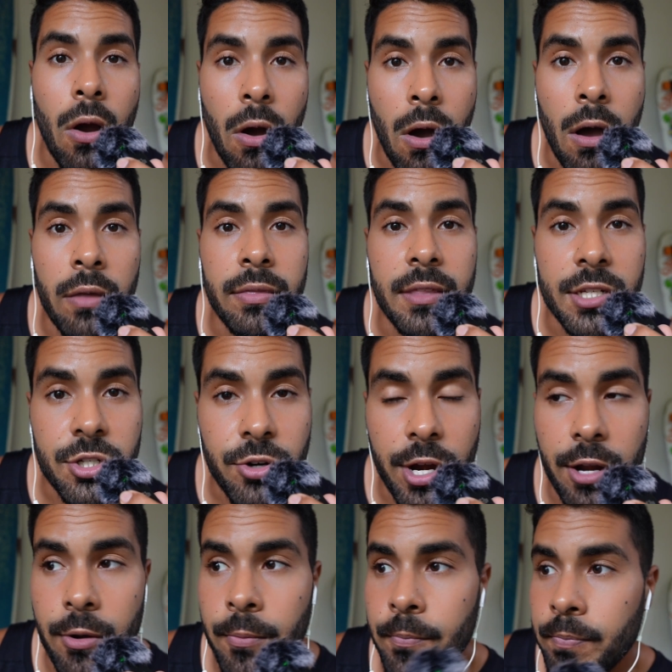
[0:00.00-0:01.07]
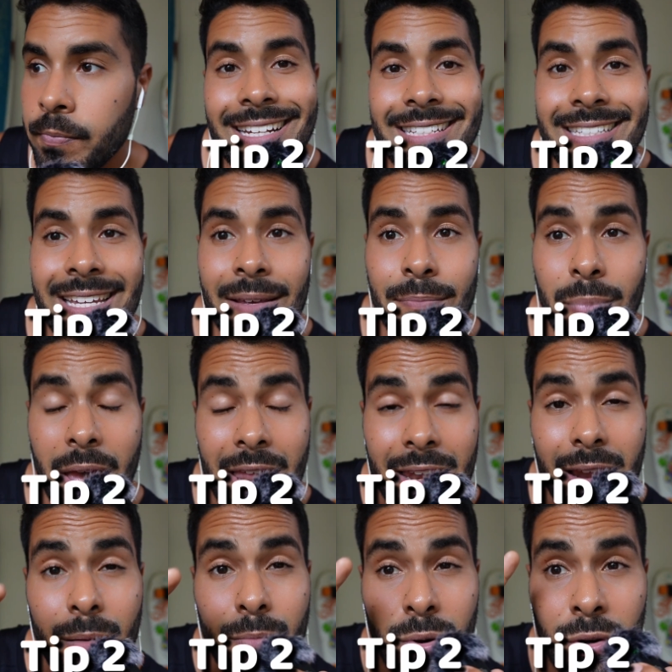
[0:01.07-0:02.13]
on the trail. Tip
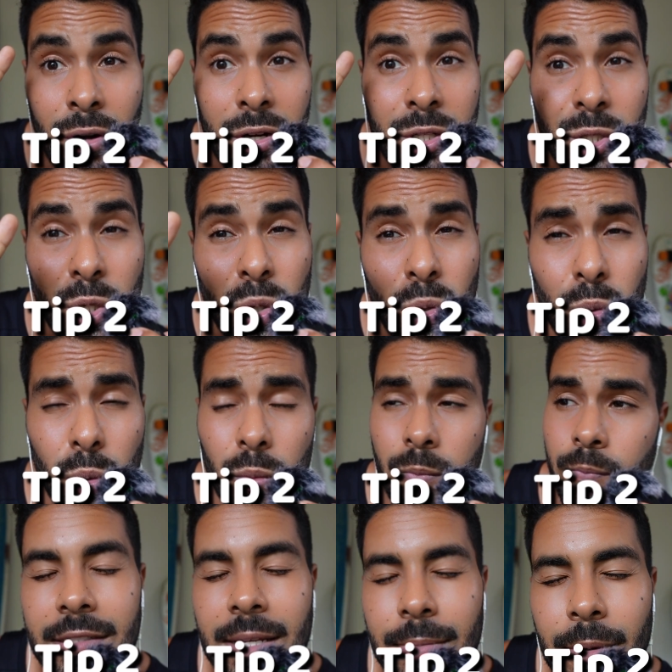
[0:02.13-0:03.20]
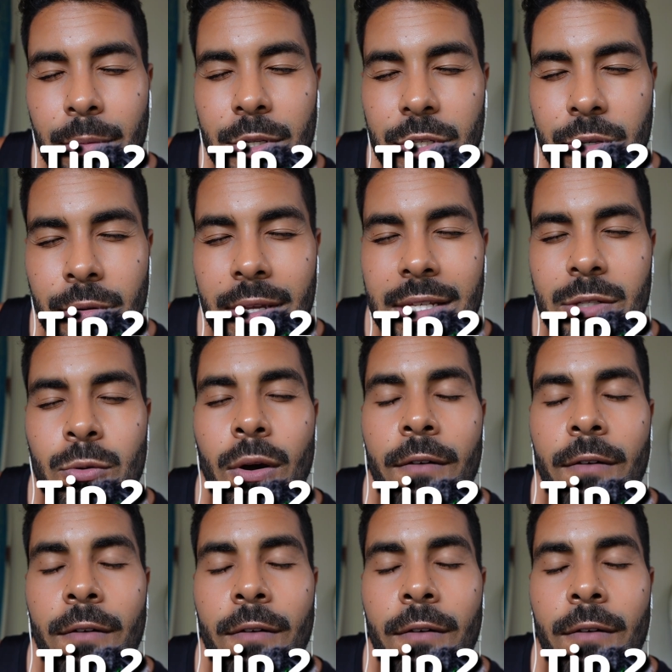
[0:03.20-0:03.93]
number 2 is to